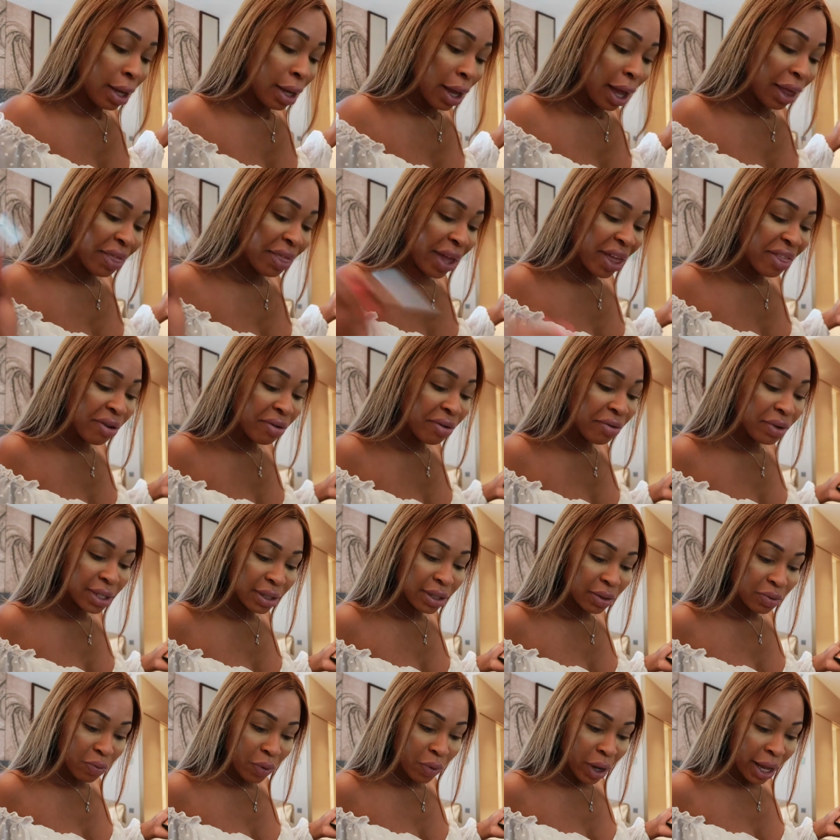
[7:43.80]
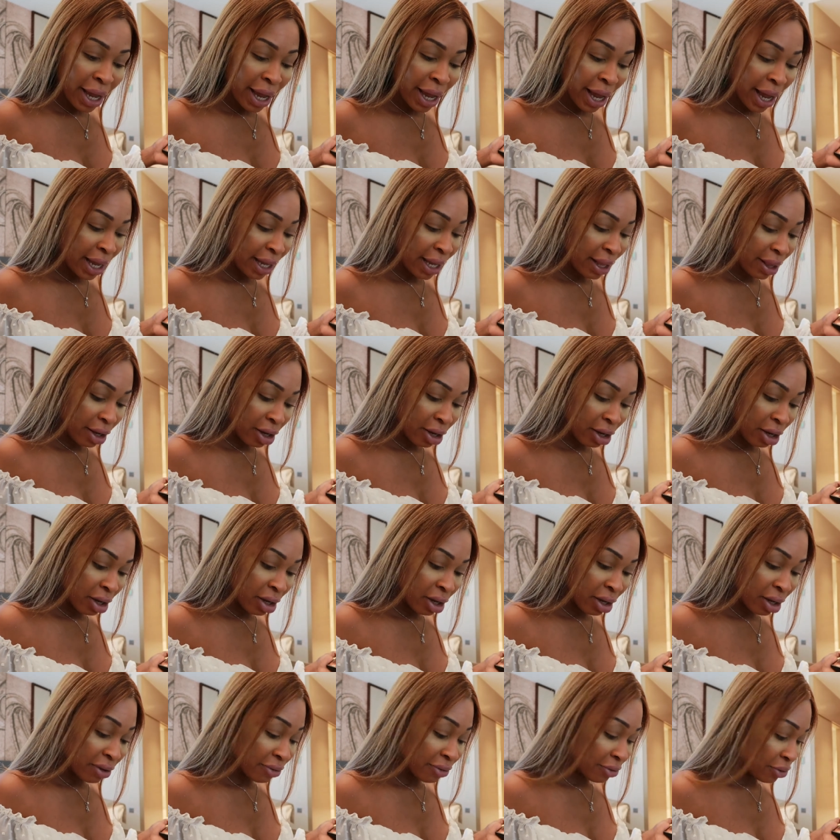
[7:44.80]
another reason why i
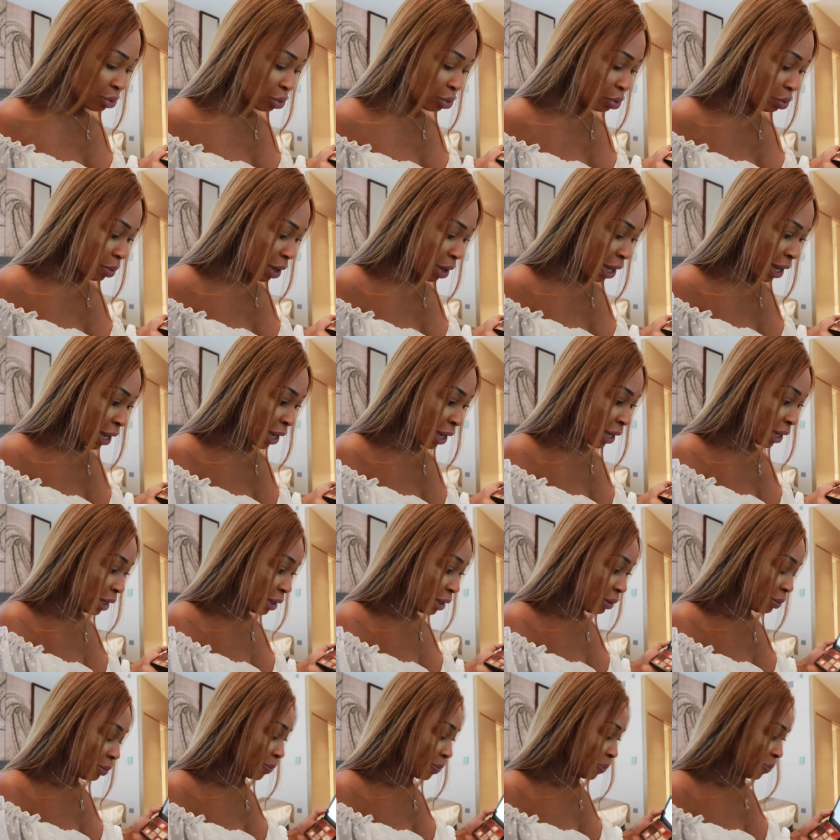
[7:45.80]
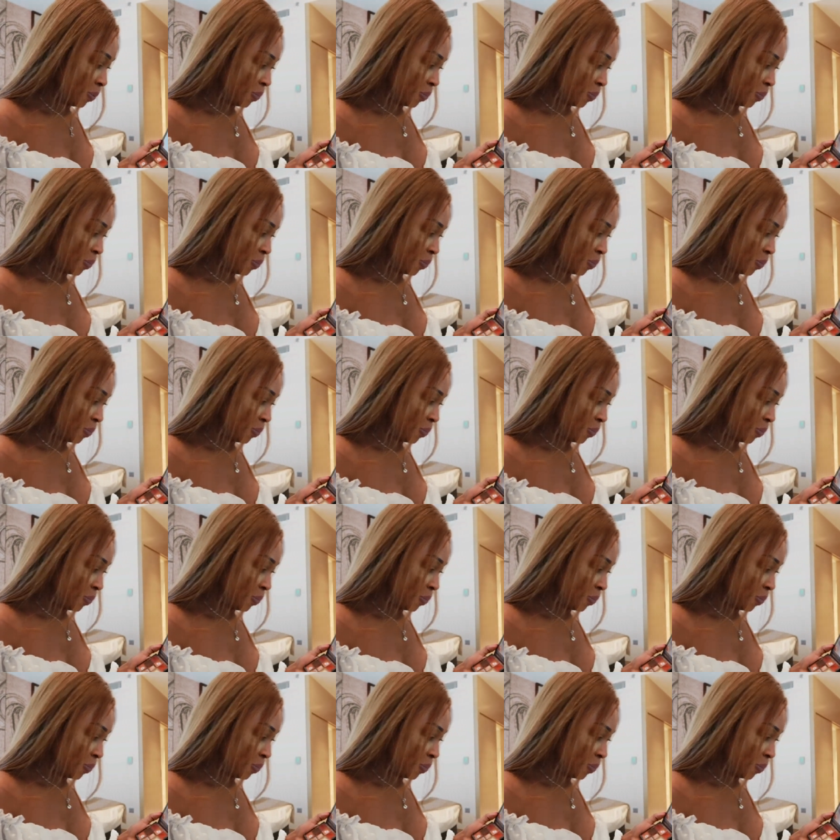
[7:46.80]
love dubai